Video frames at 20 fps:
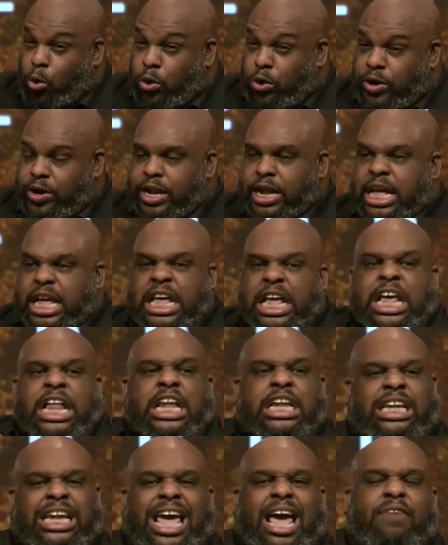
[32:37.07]
old,
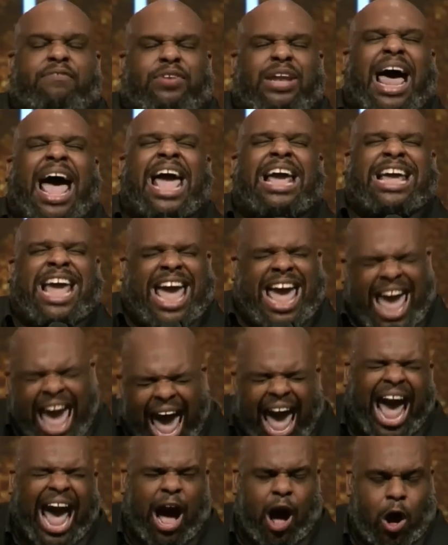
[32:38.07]
live like
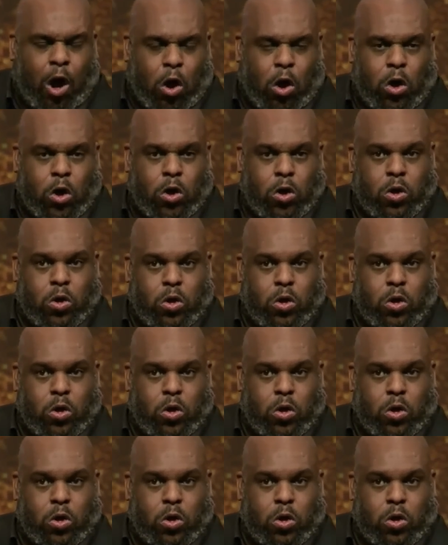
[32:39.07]
hell,